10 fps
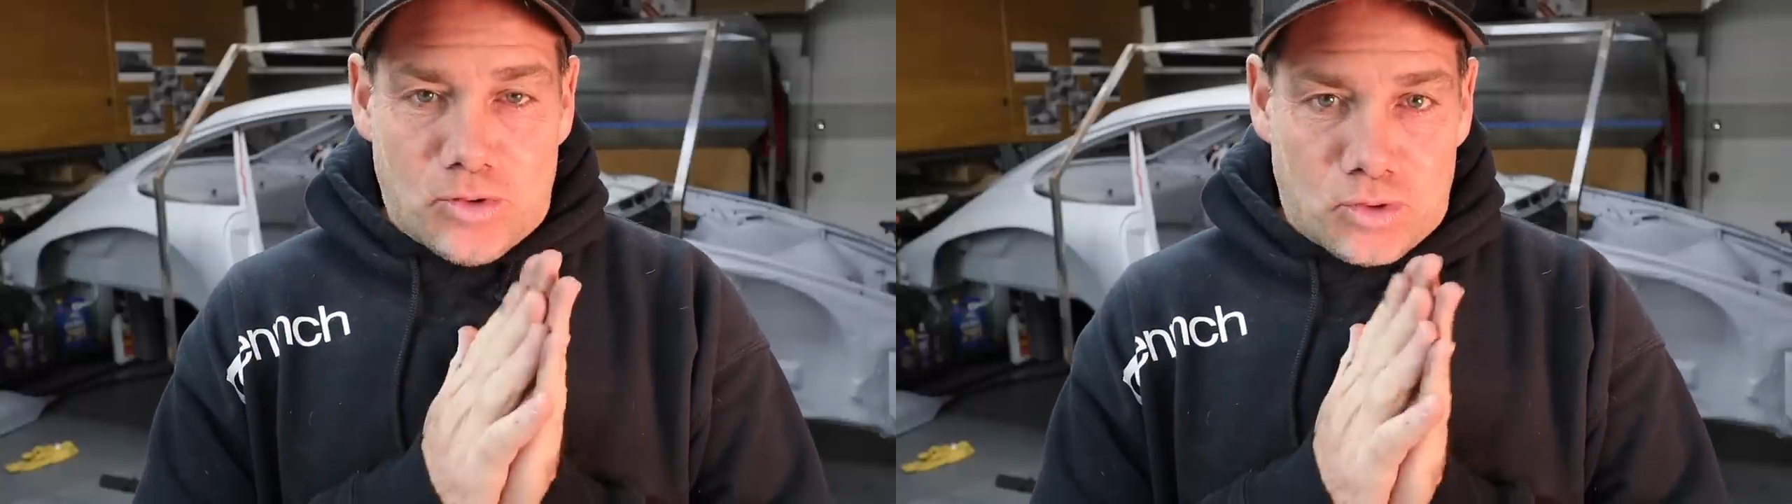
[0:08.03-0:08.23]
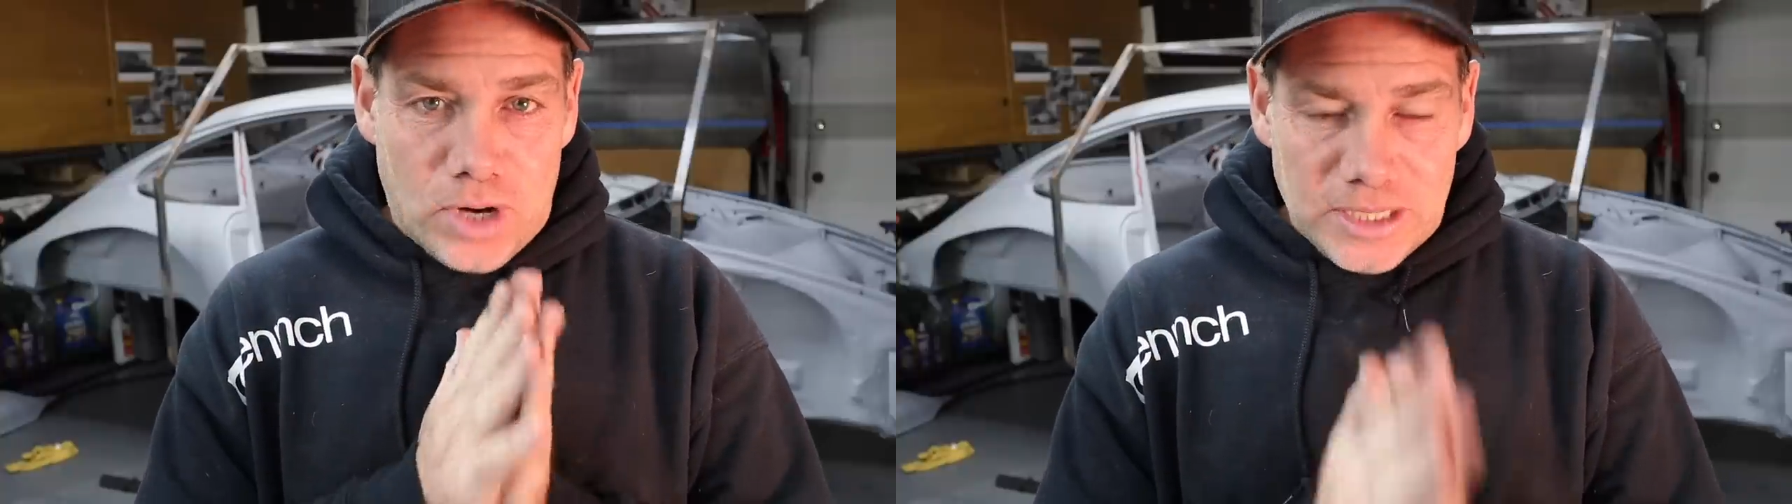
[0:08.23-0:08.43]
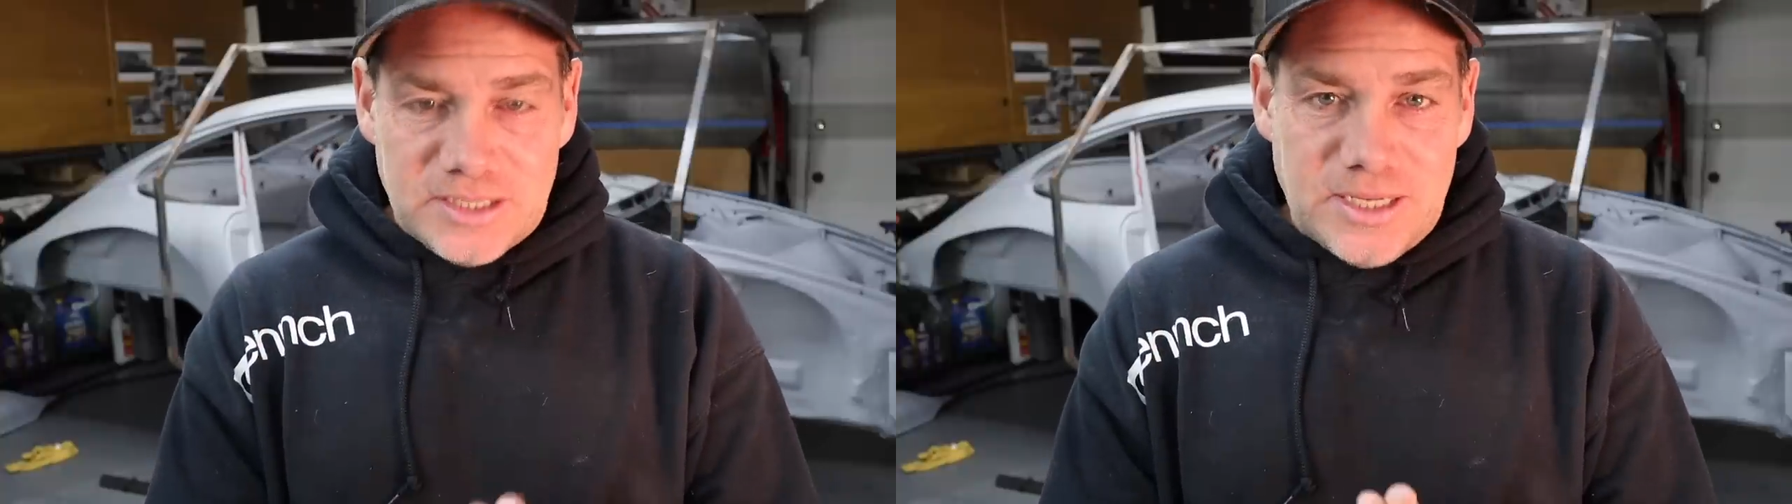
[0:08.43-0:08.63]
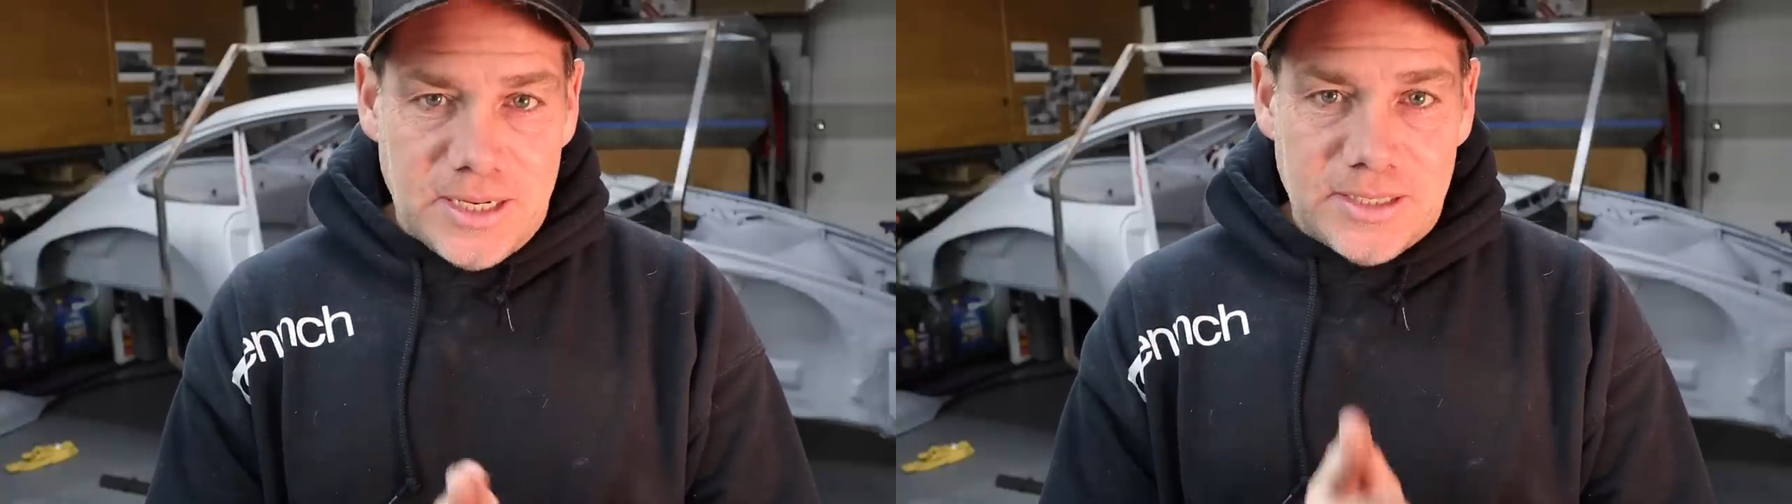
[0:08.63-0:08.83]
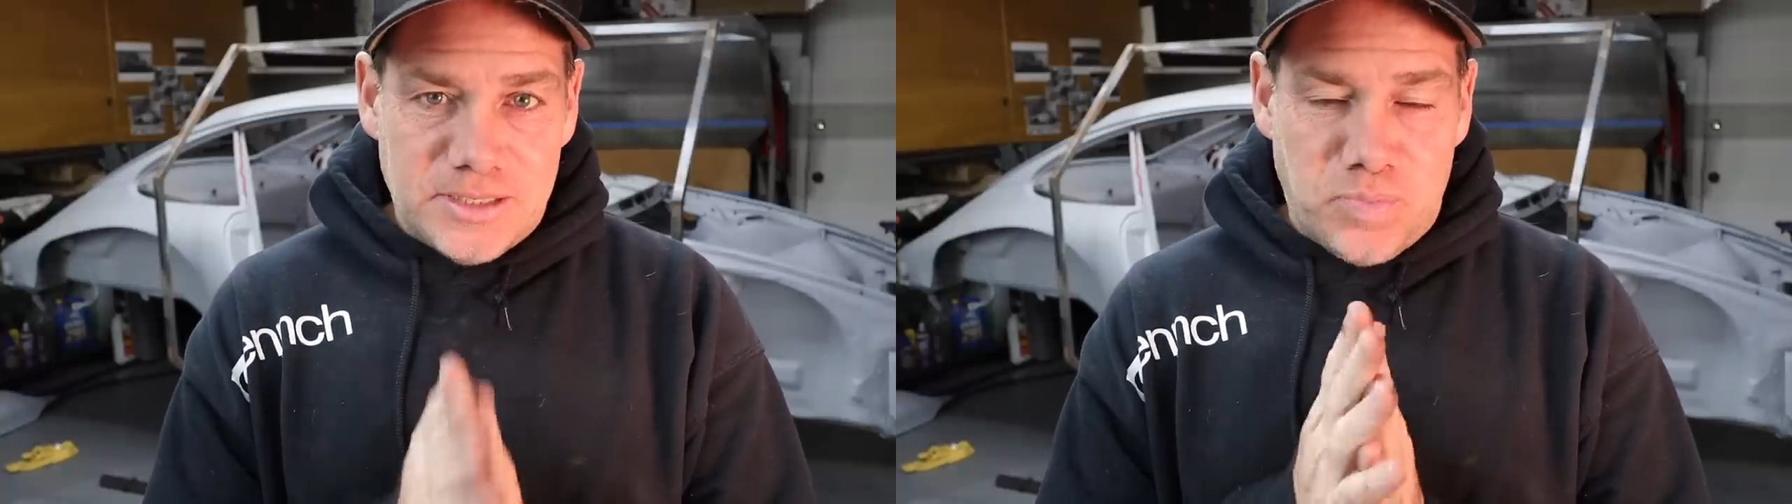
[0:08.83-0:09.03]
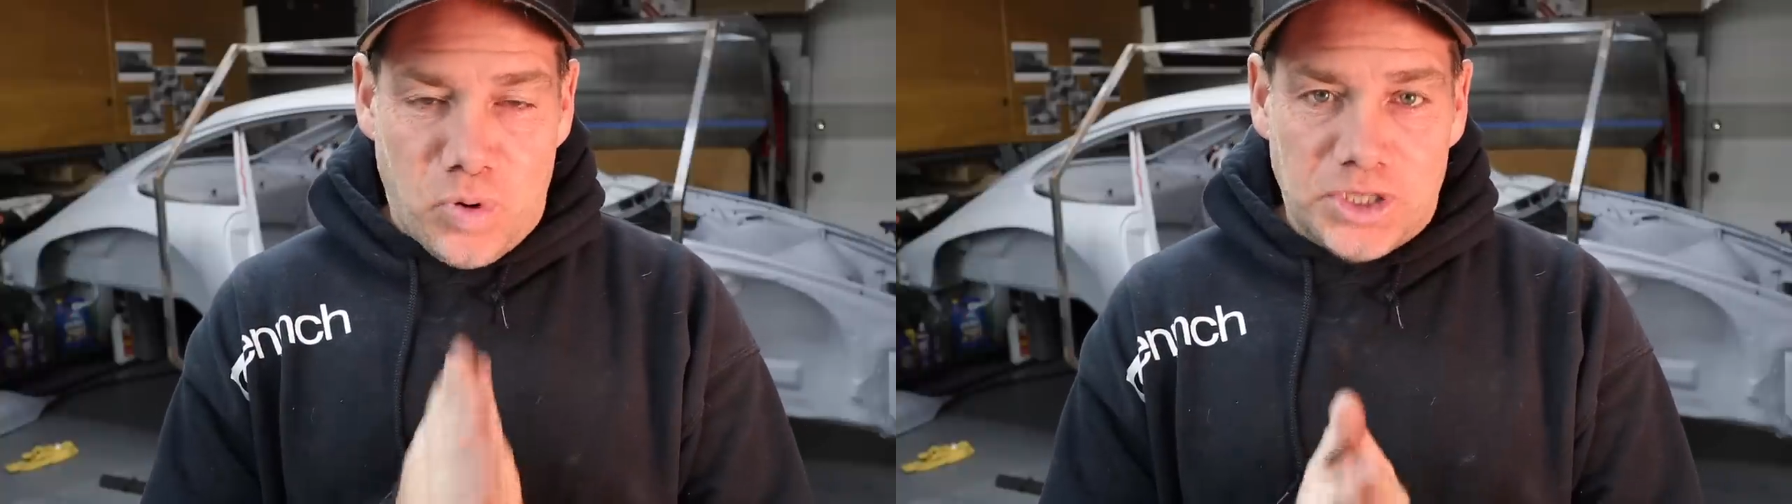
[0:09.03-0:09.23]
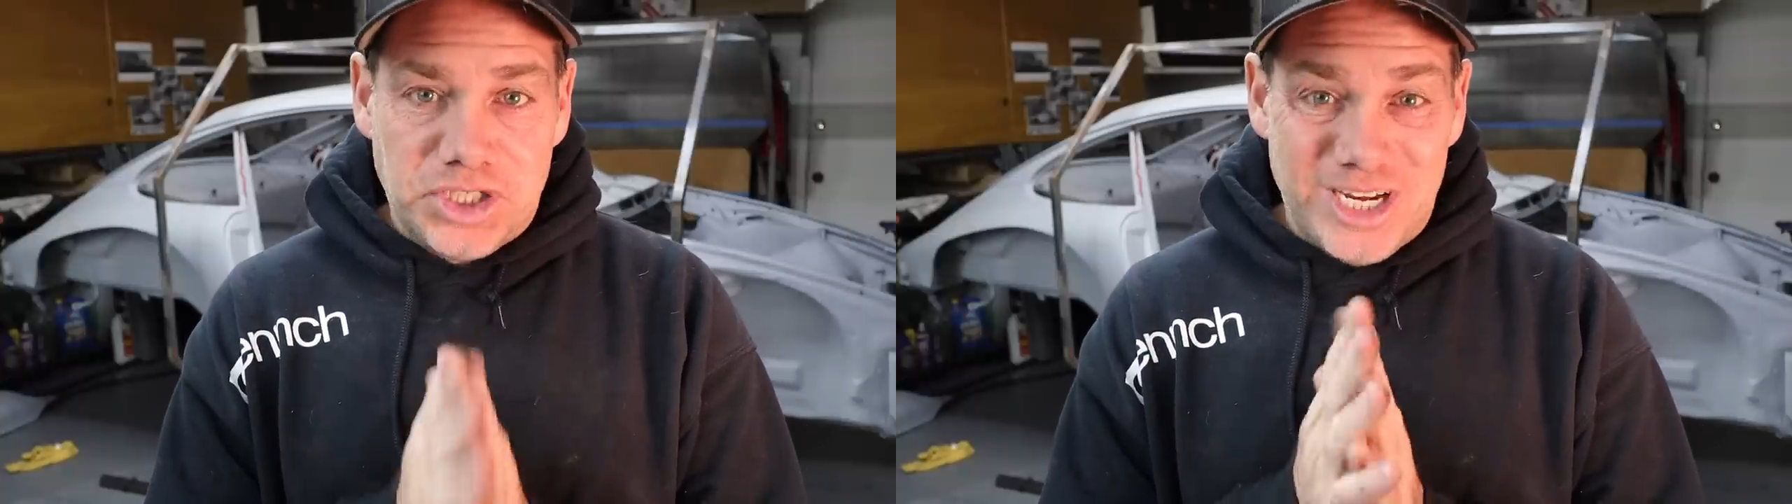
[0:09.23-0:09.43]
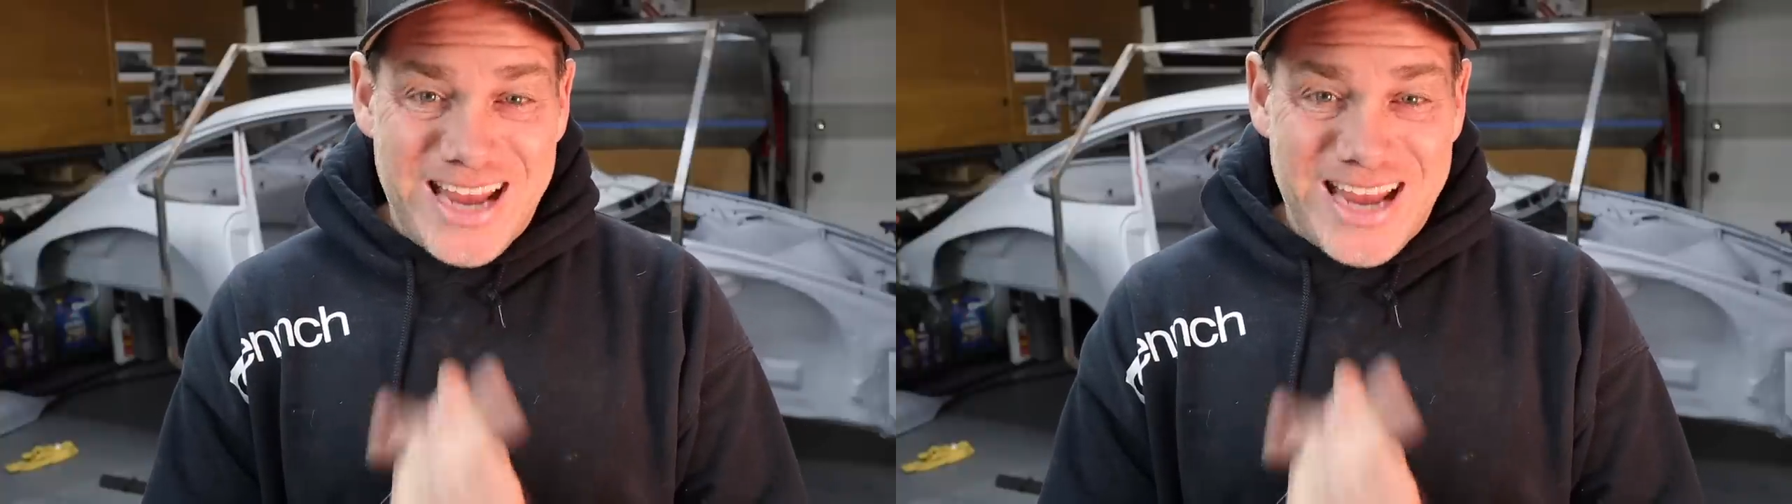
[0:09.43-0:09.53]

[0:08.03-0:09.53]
rustiest Porsche